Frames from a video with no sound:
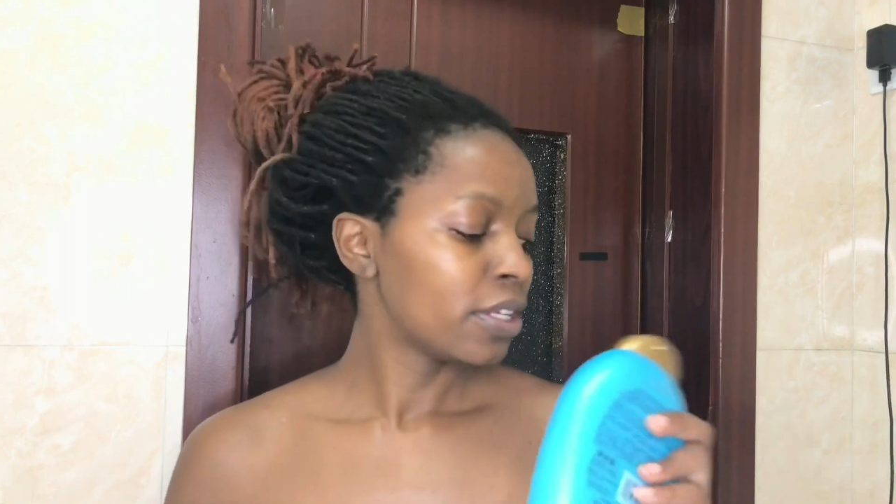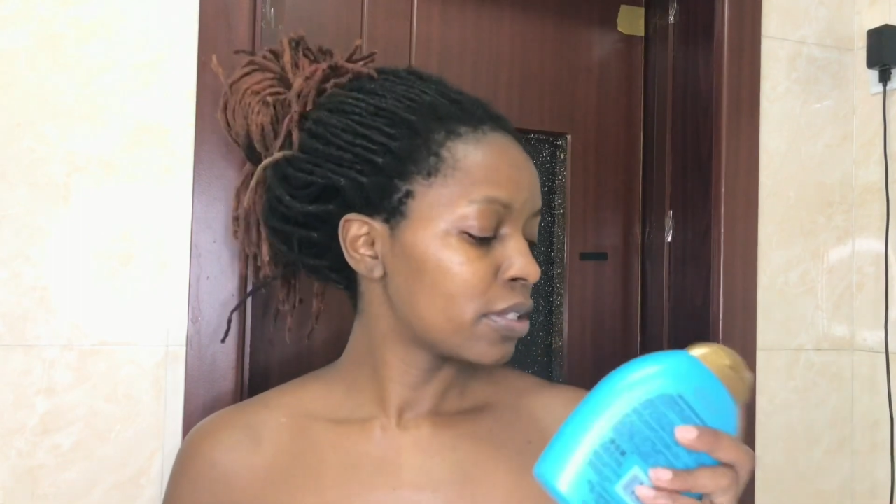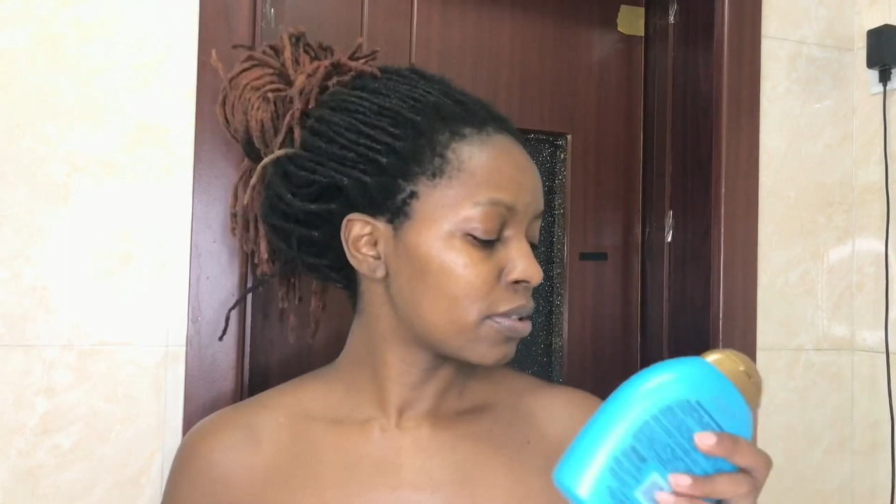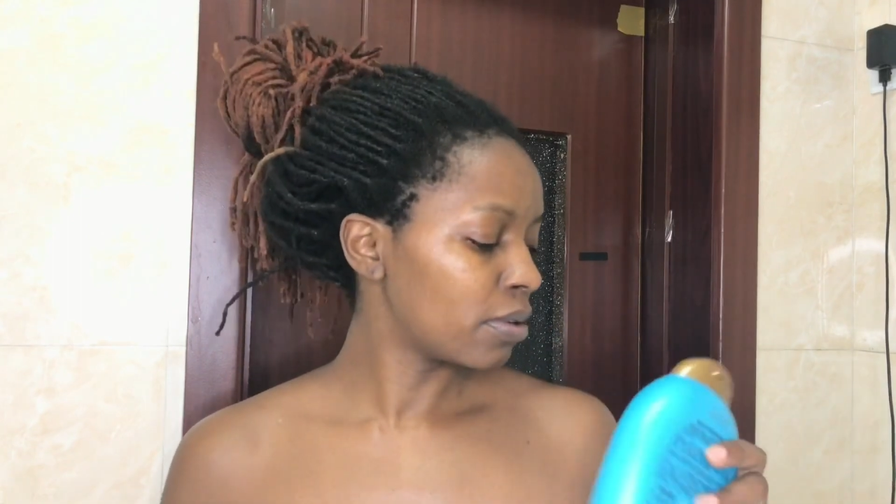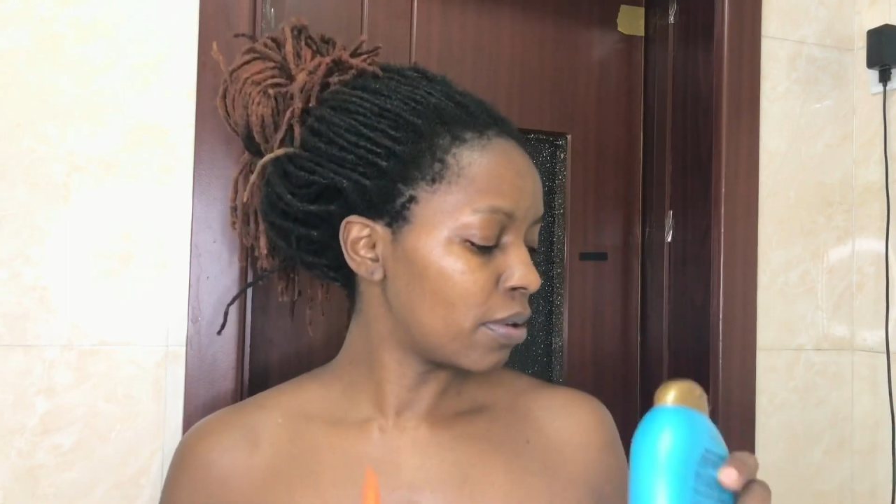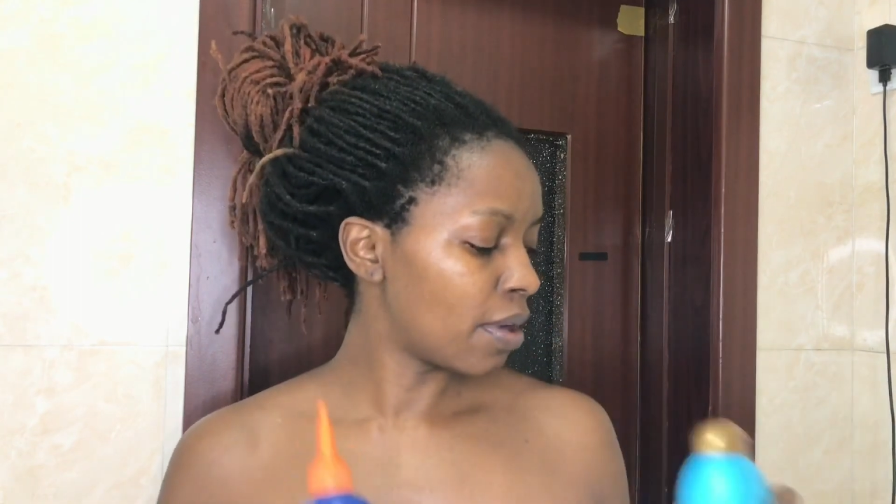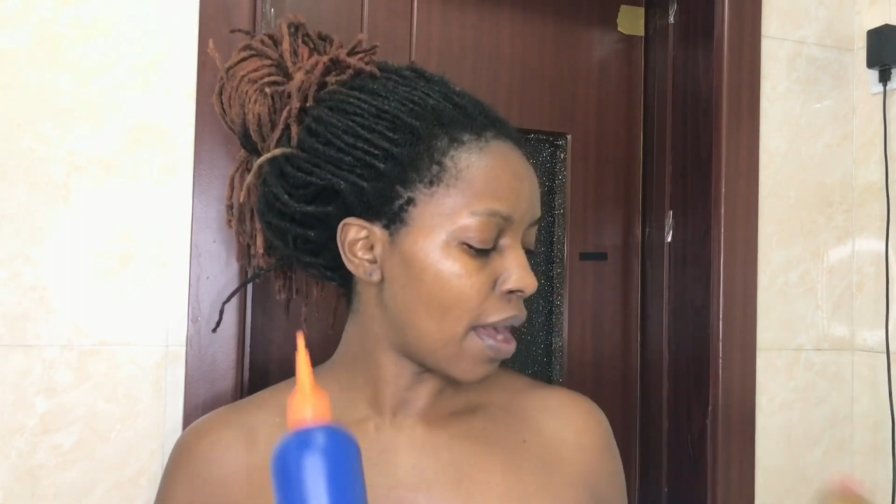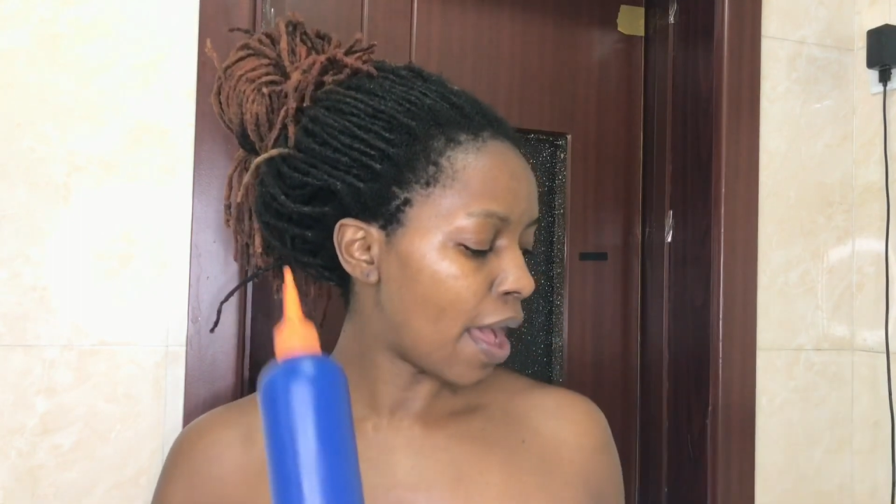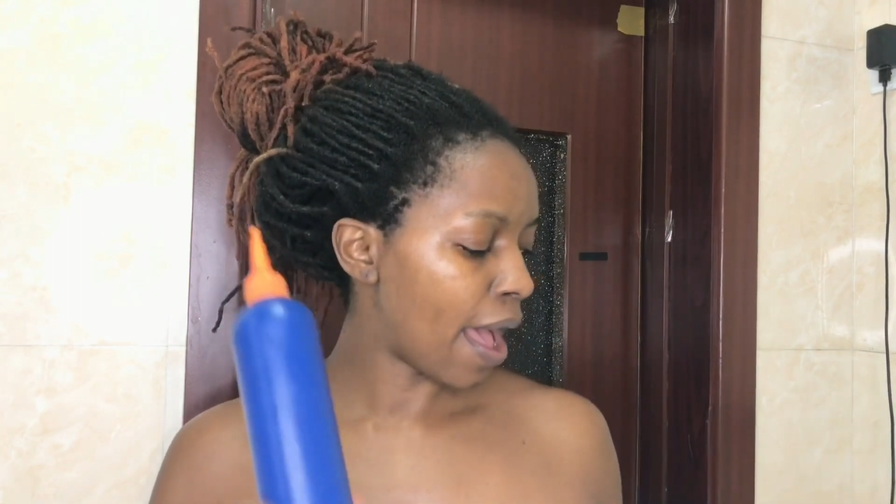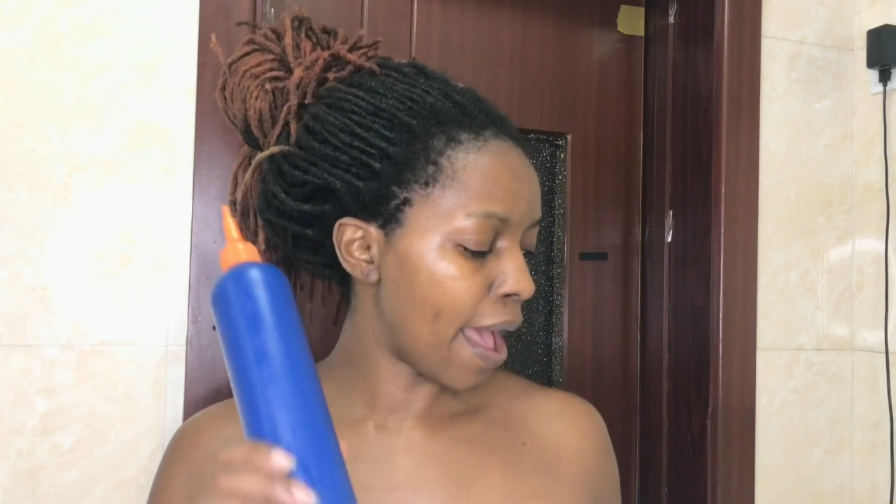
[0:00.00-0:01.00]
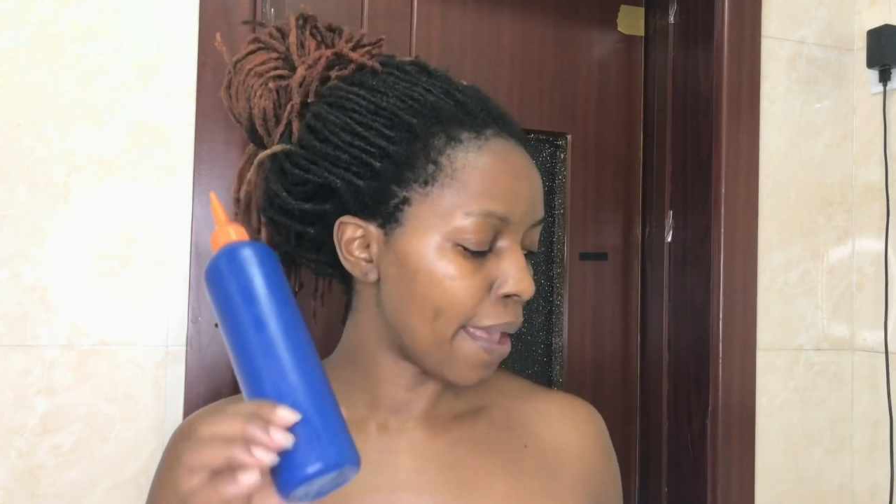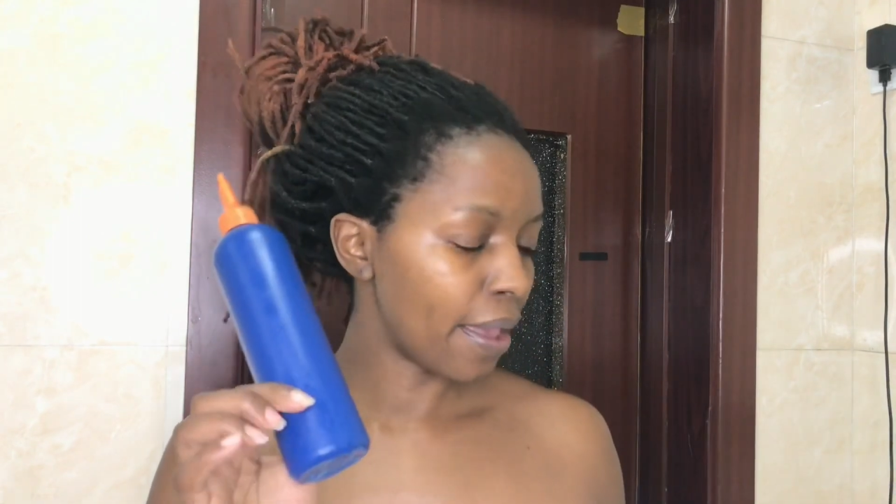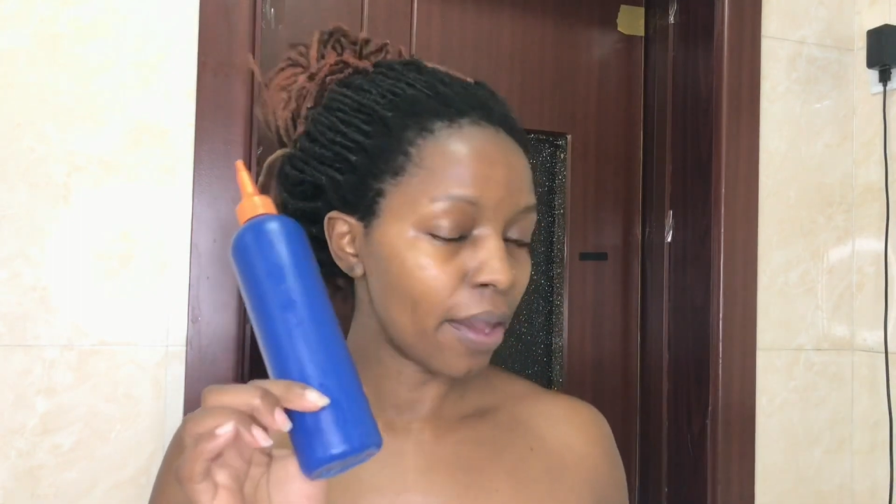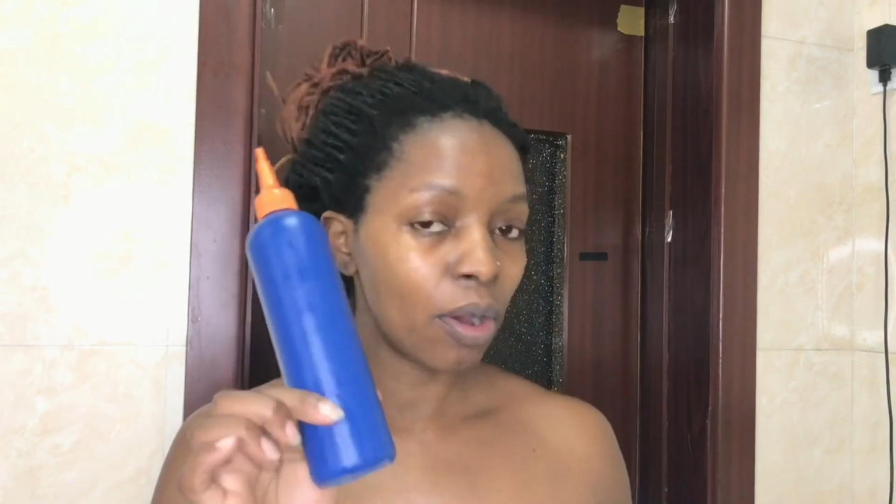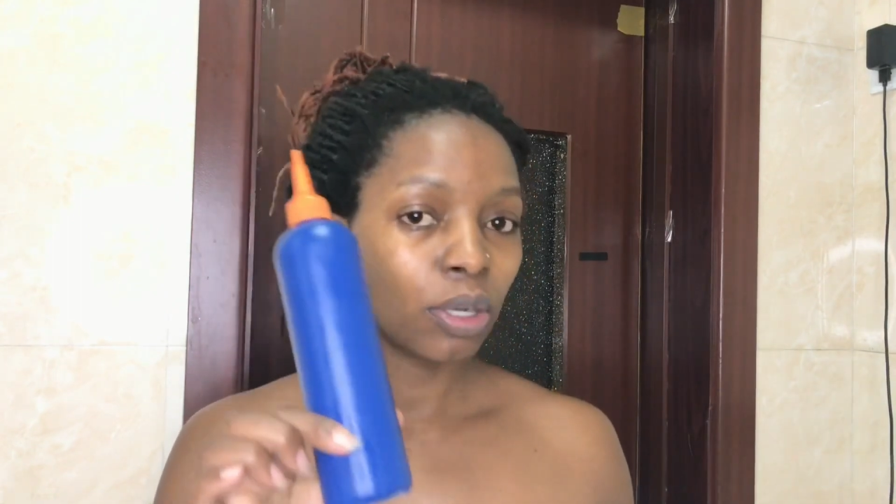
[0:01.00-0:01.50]
so
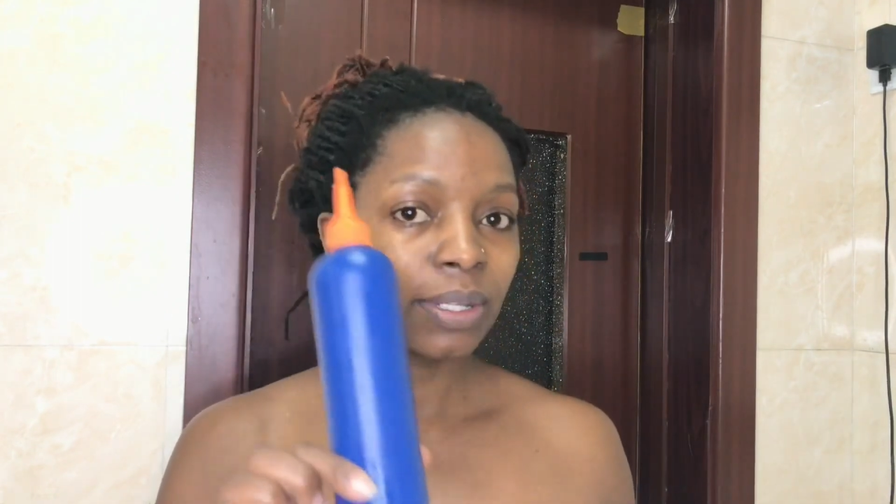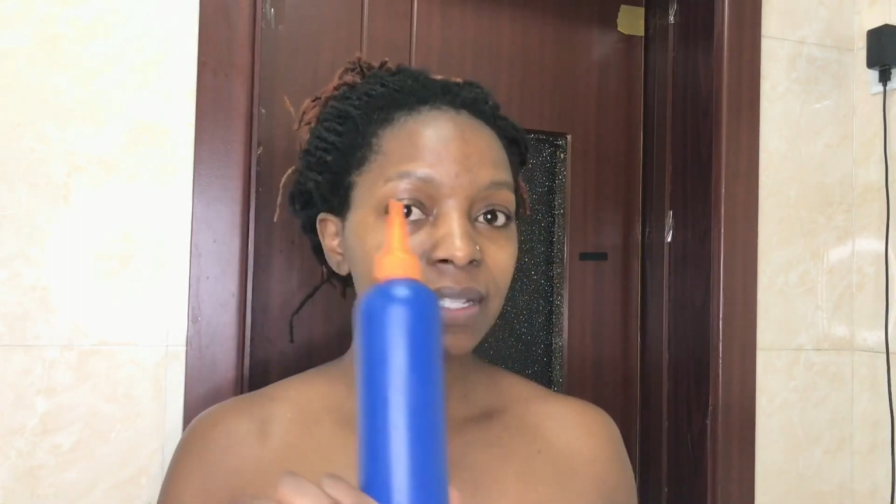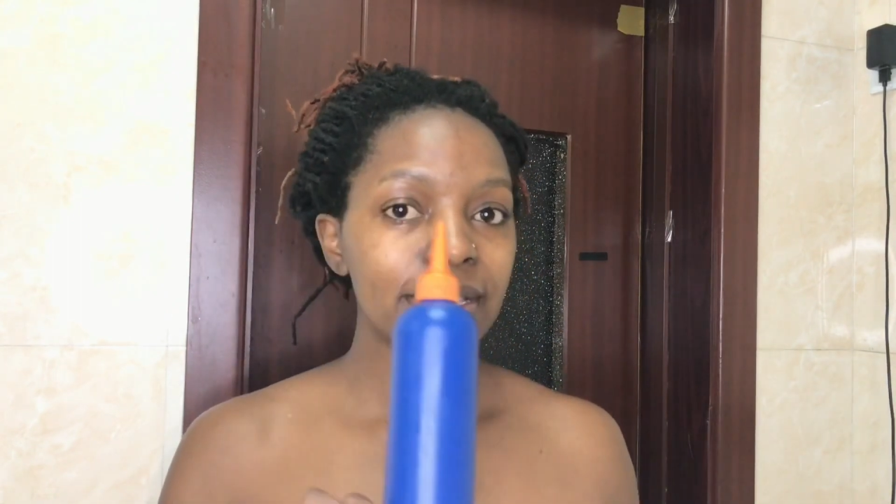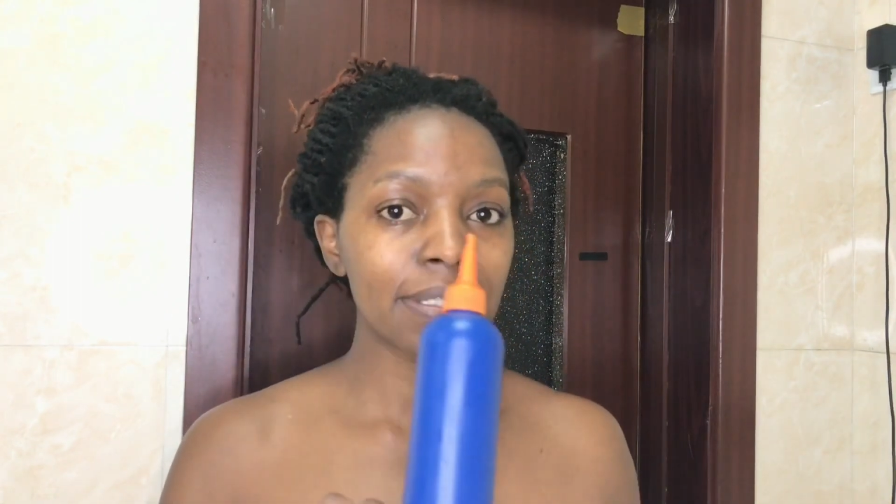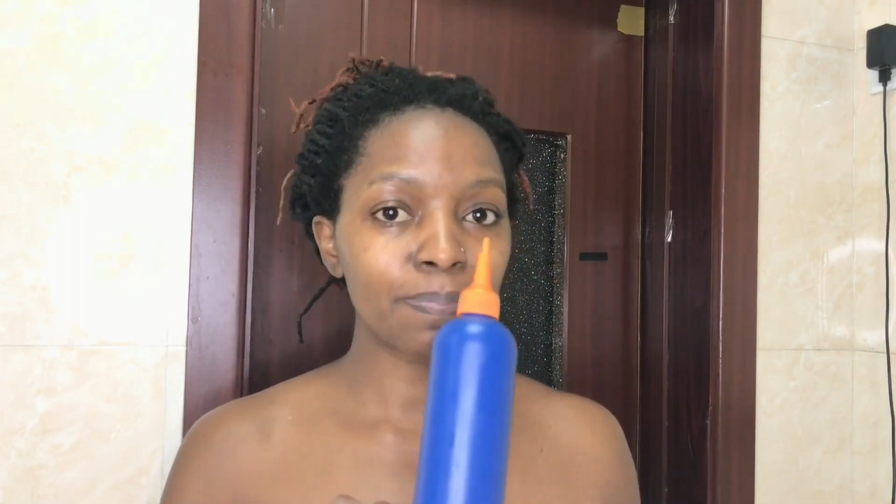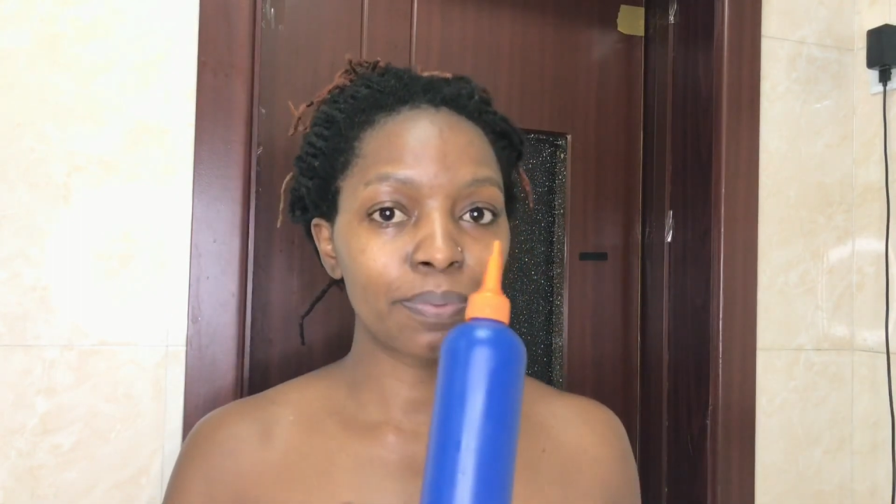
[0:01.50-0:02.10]
I always